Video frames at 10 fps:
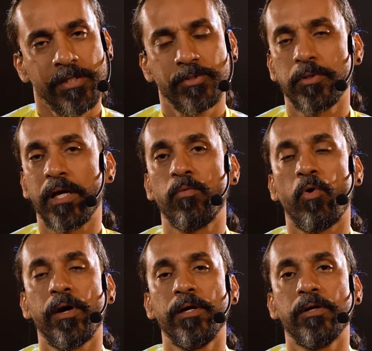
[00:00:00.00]
They should
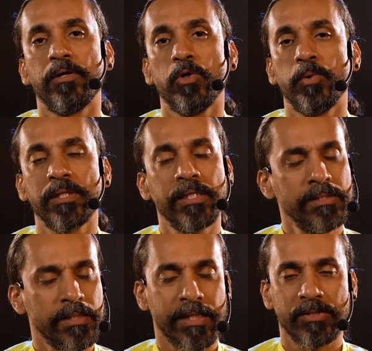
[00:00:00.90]
avoid doing
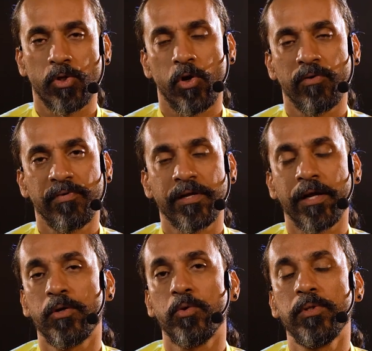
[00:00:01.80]
this. Rest all of them
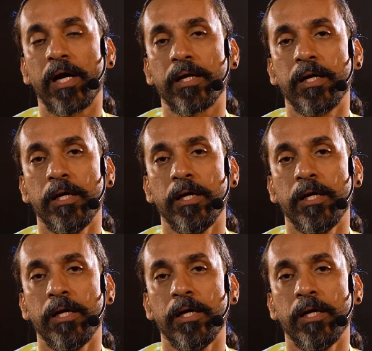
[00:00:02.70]
can do that.